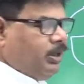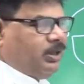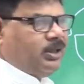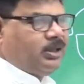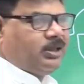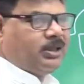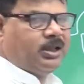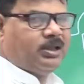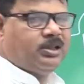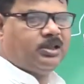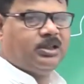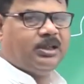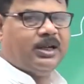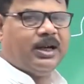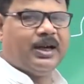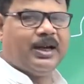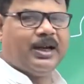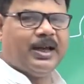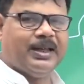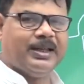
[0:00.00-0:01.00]
is
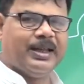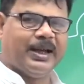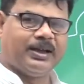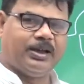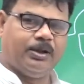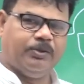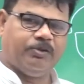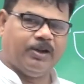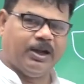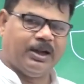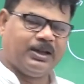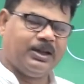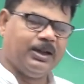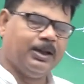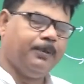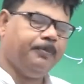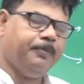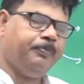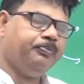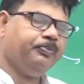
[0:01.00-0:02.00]
considered as active
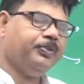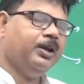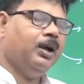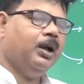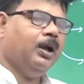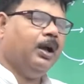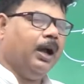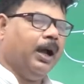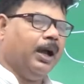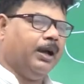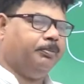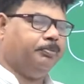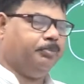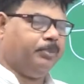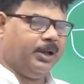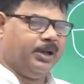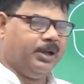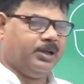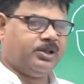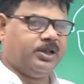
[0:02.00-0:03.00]
factor, and
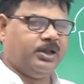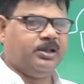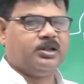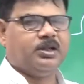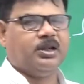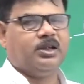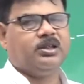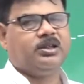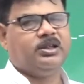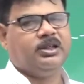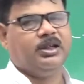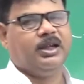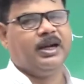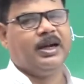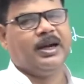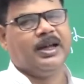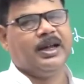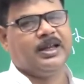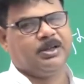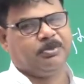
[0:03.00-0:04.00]
pressure is considered
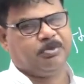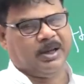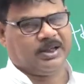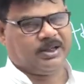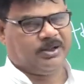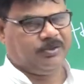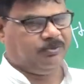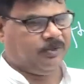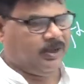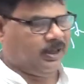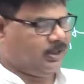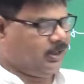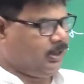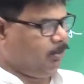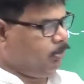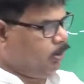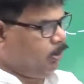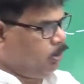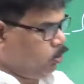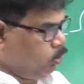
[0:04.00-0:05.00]
as passive factor.
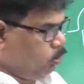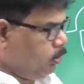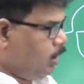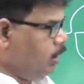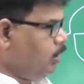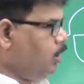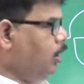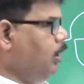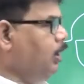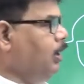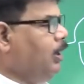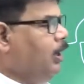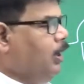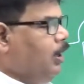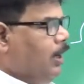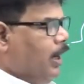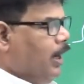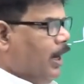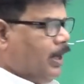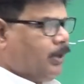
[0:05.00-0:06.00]
But overall,
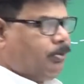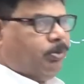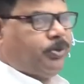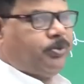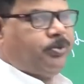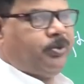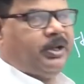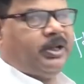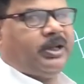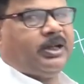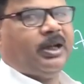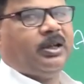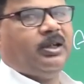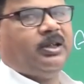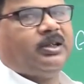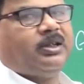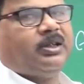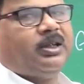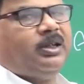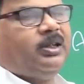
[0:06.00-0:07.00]
atmospheric
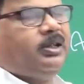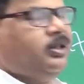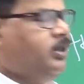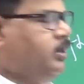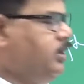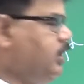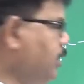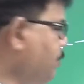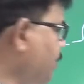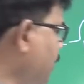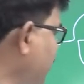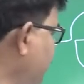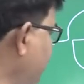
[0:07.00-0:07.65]
condition is determined